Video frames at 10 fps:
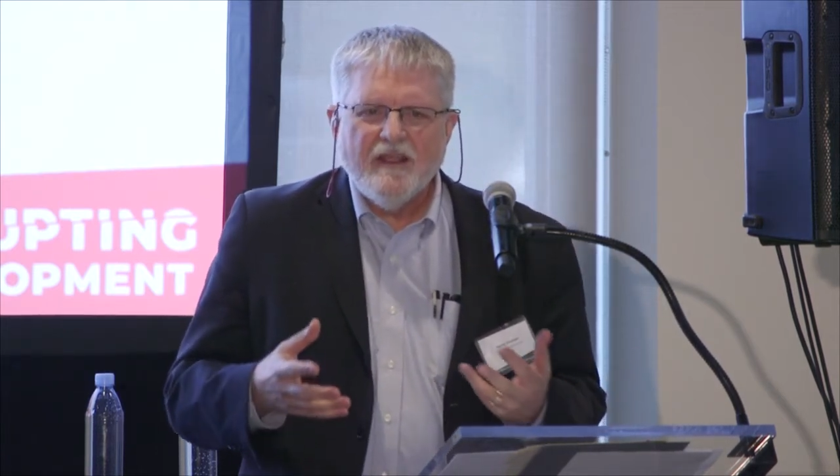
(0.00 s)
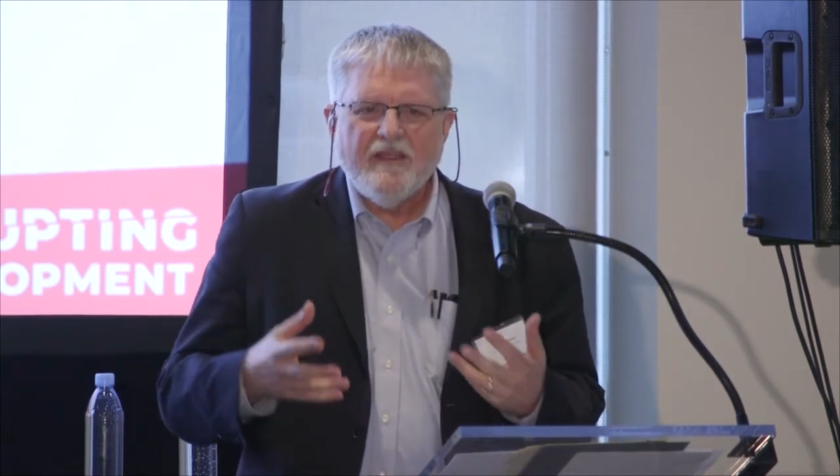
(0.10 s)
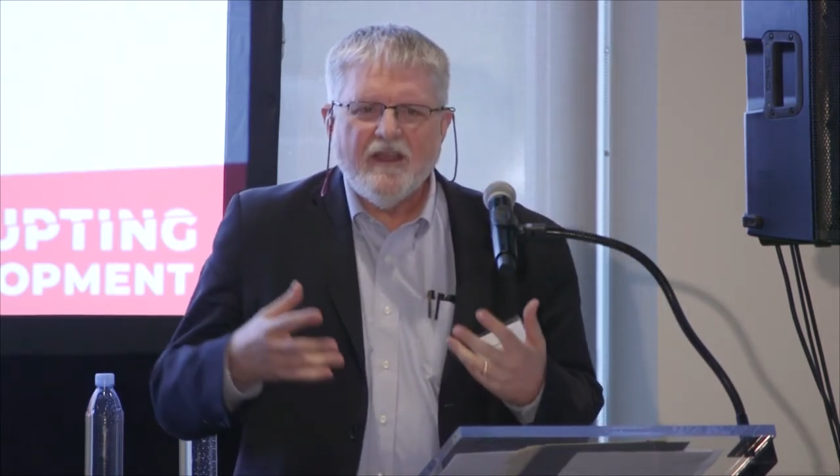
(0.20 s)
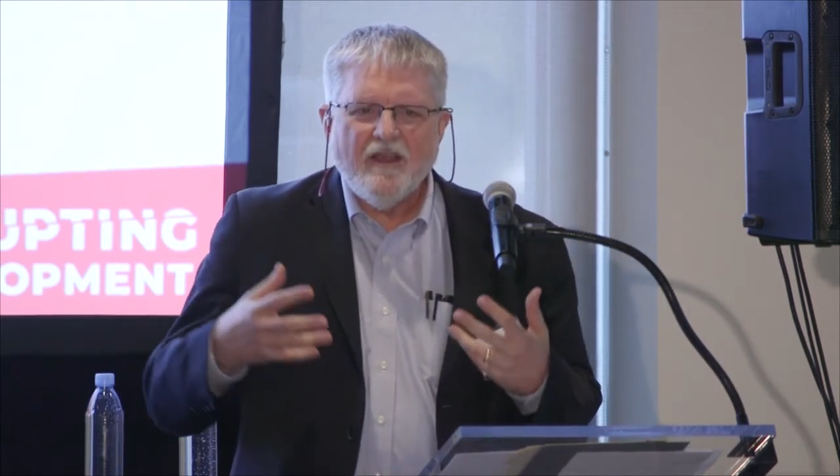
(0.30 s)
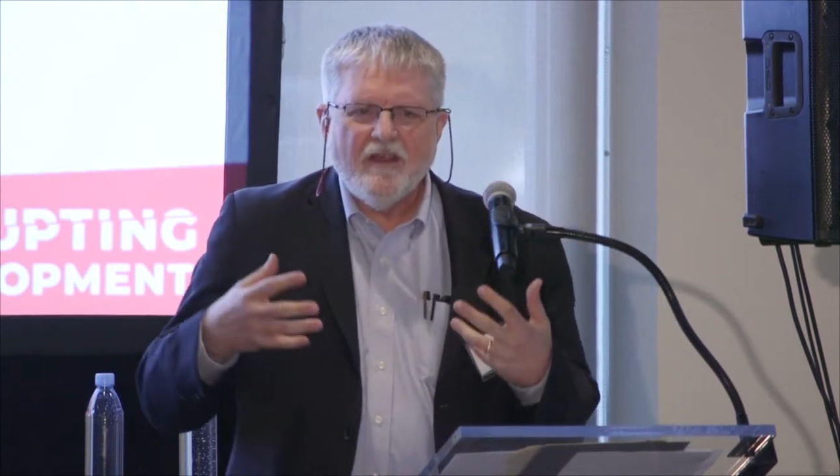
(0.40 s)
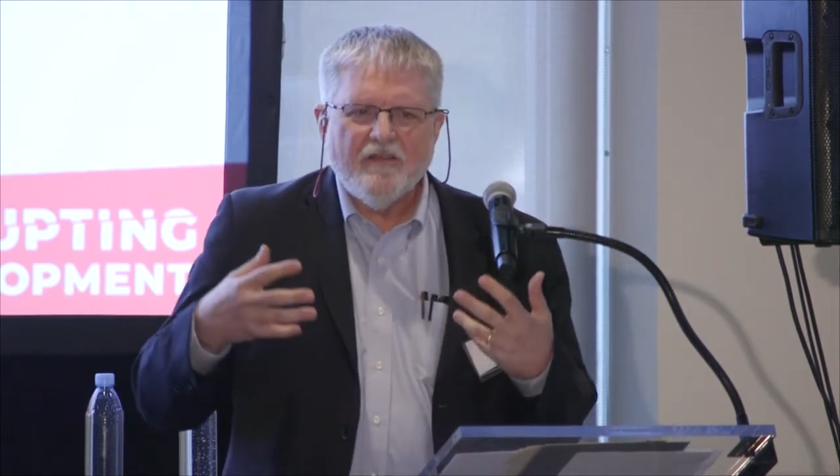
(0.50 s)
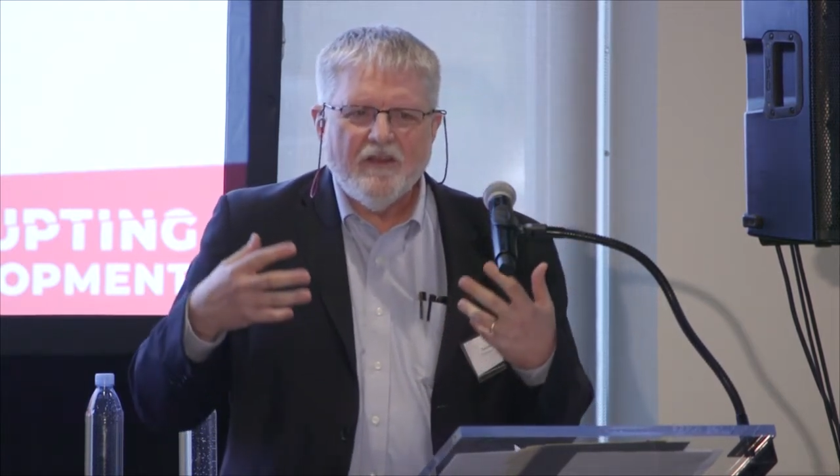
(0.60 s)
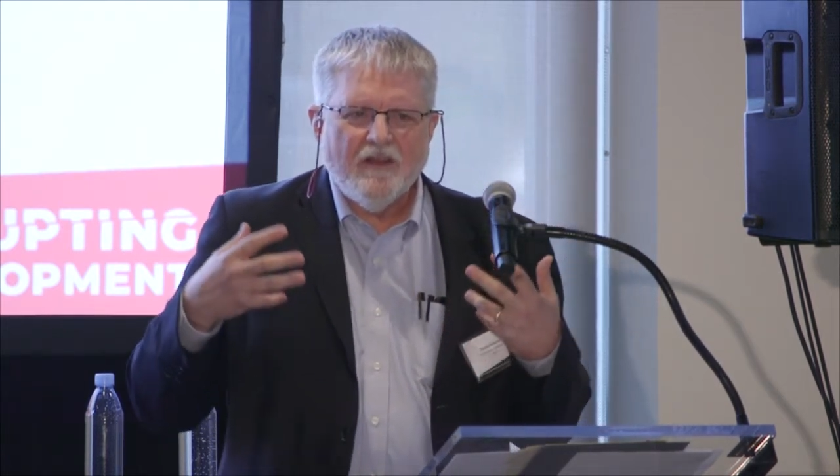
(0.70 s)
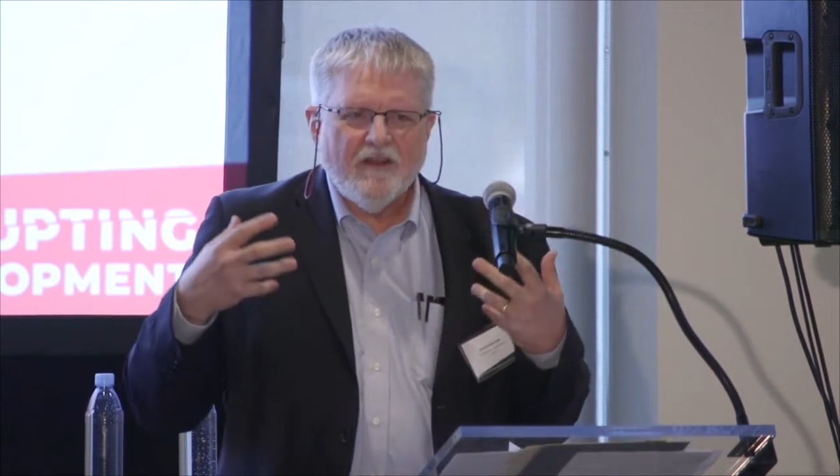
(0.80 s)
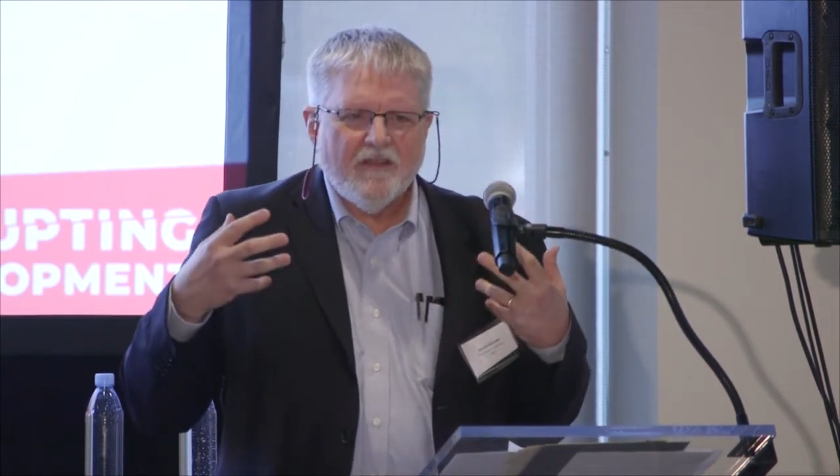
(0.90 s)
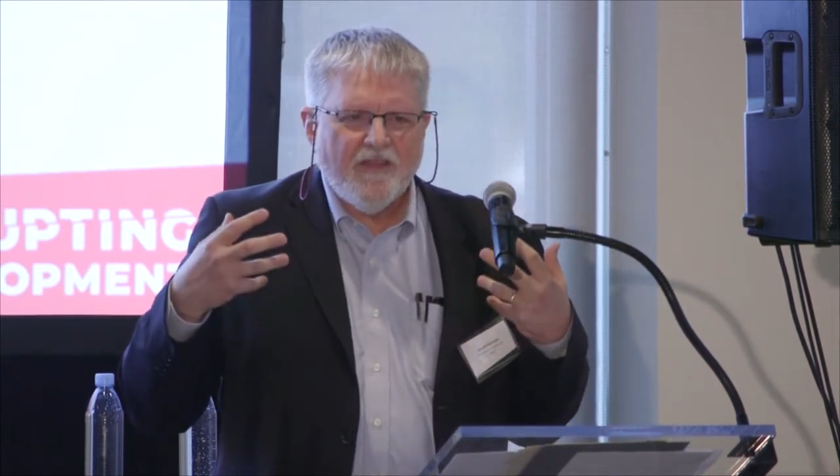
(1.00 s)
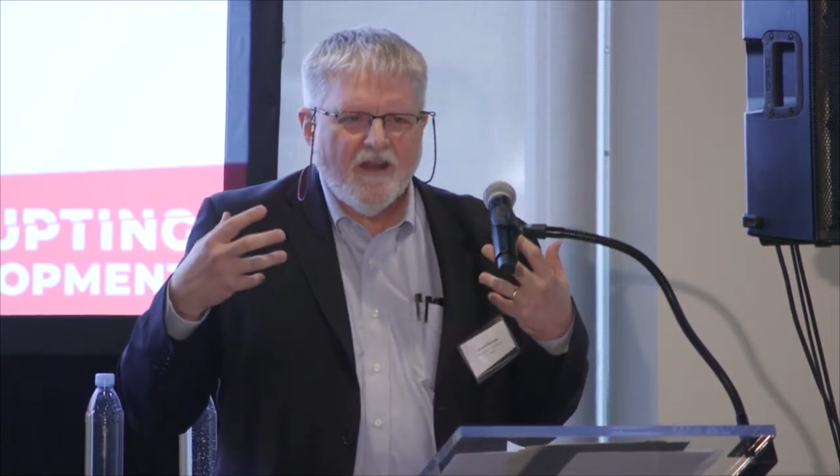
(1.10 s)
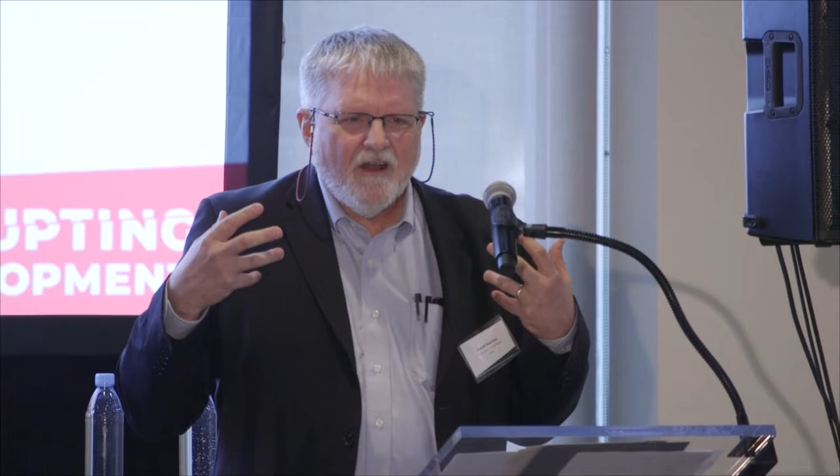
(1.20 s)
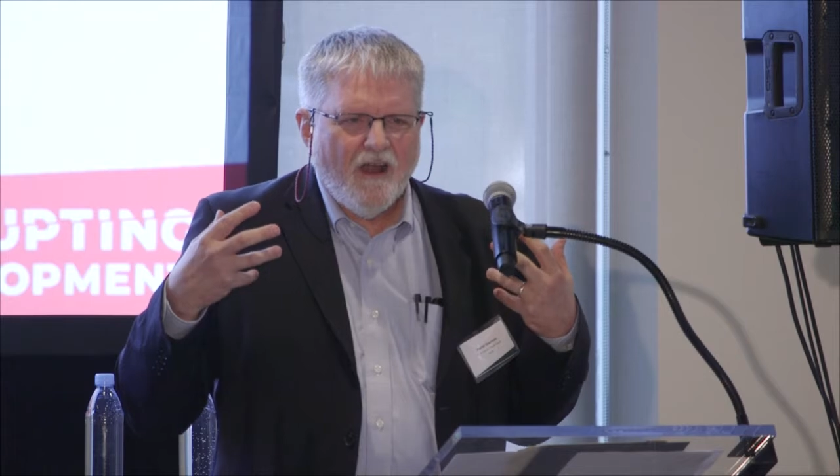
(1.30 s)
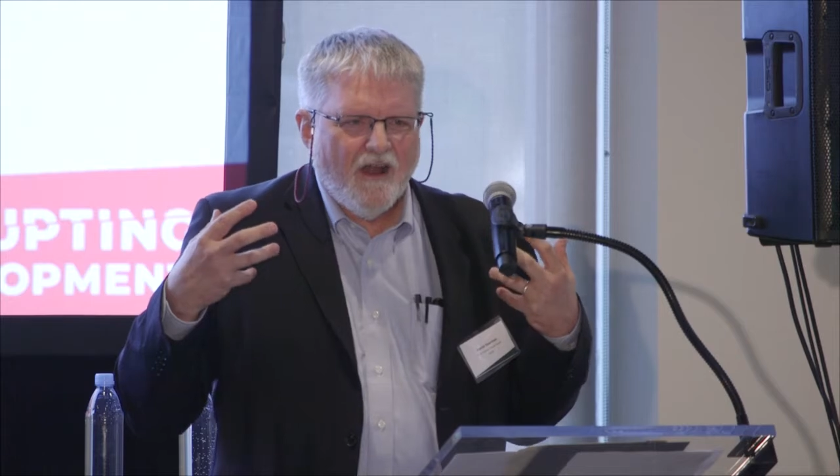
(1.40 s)
There are, there,
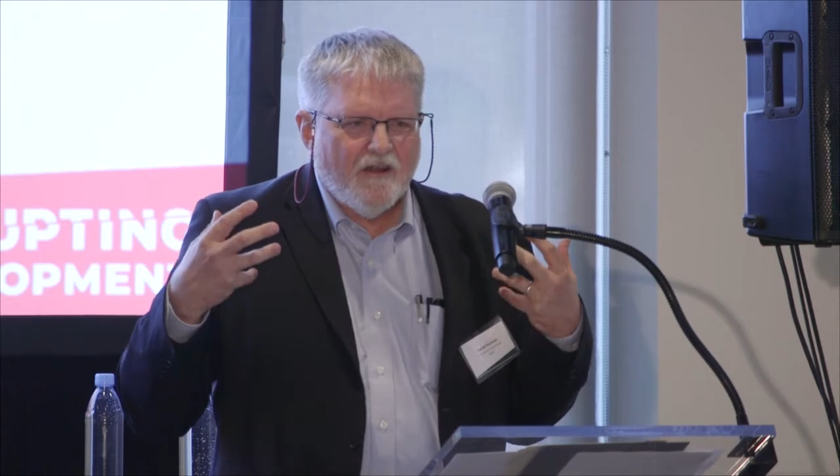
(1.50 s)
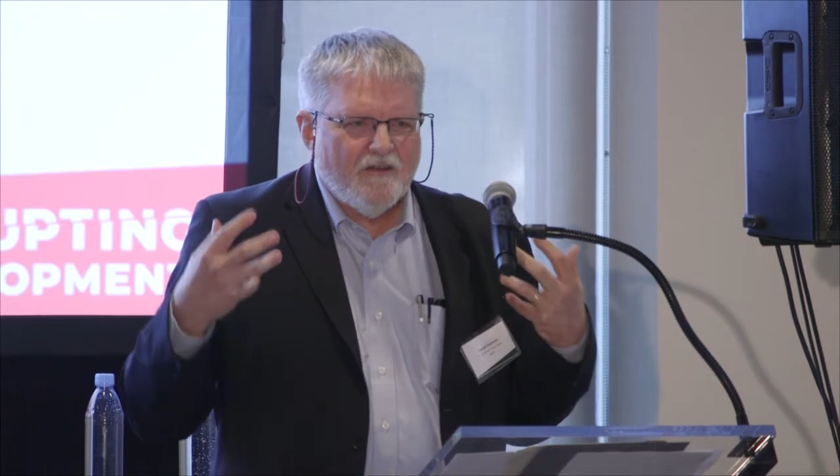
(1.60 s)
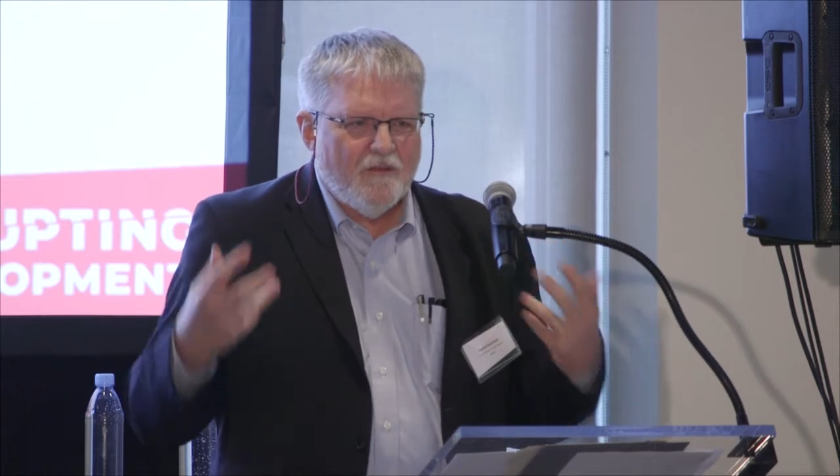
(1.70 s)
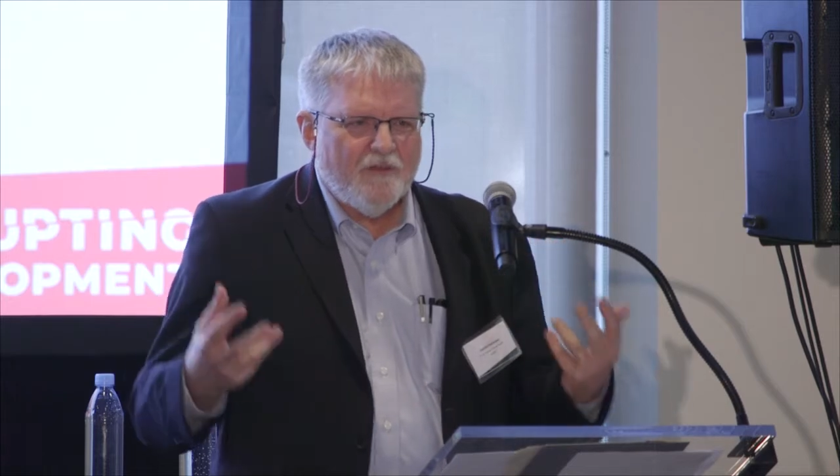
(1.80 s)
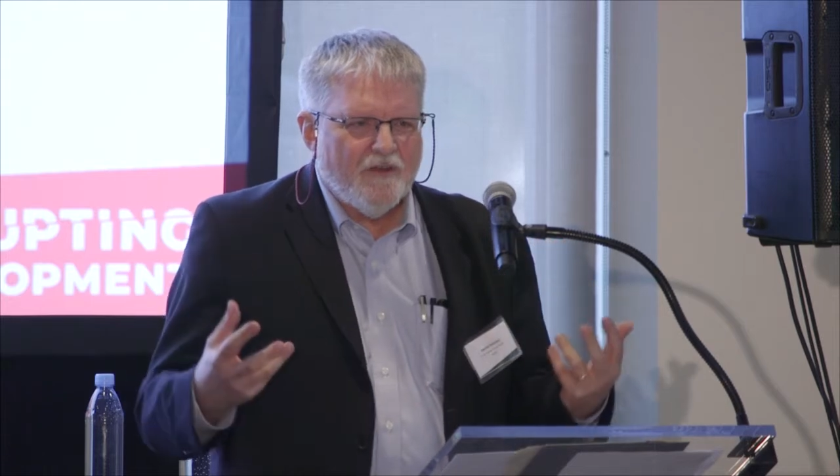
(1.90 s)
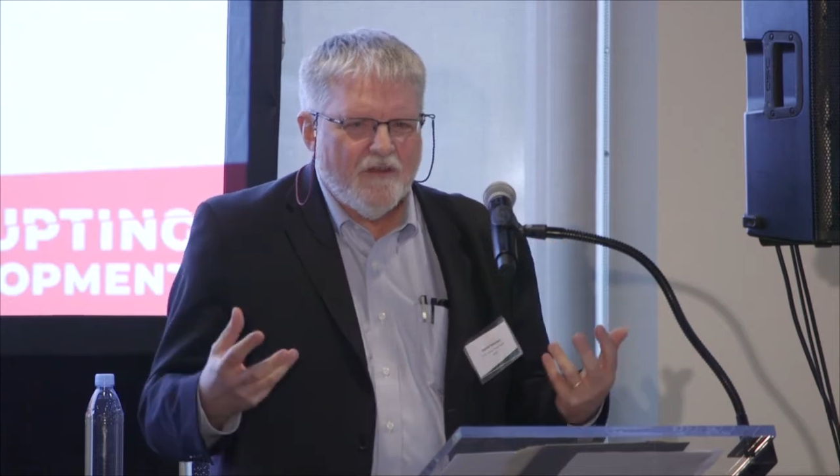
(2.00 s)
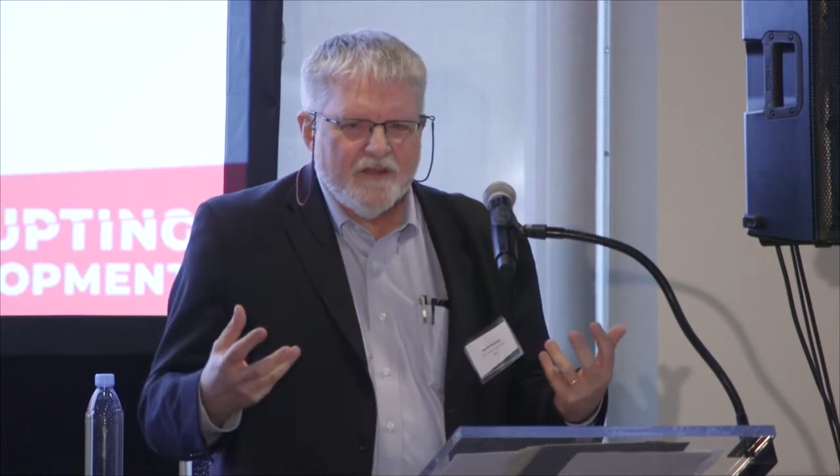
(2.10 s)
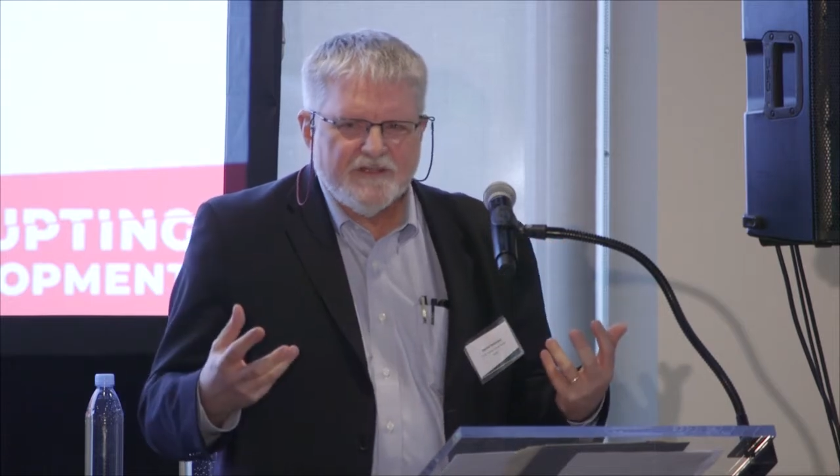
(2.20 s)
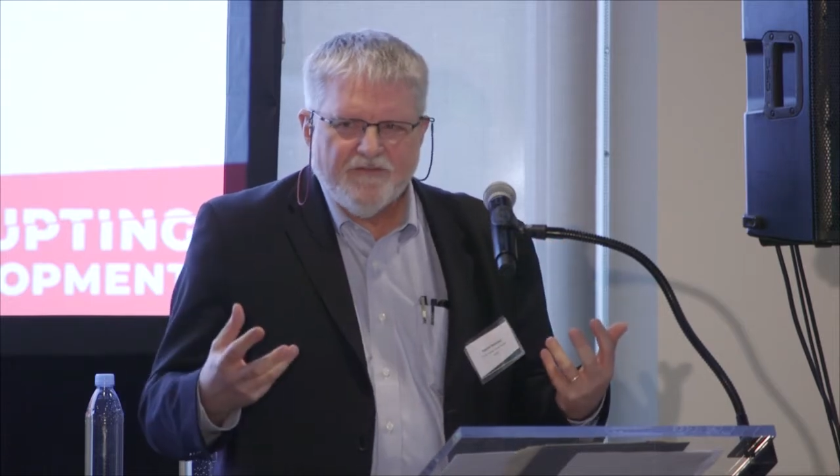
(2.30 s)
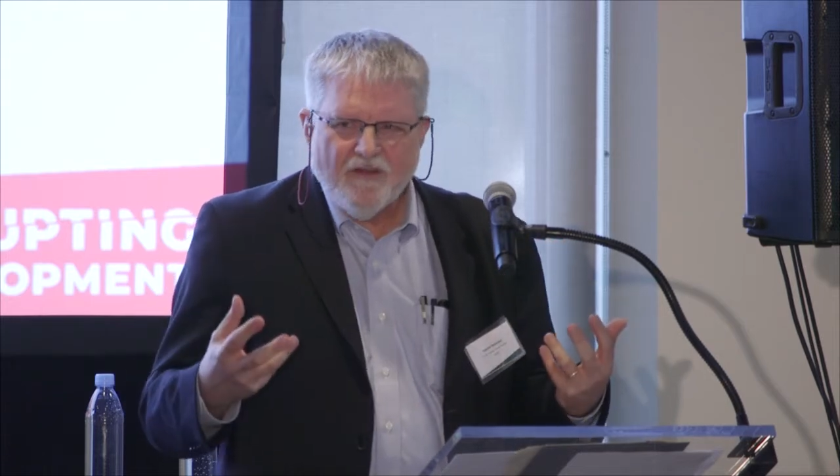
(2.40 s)
there are global goods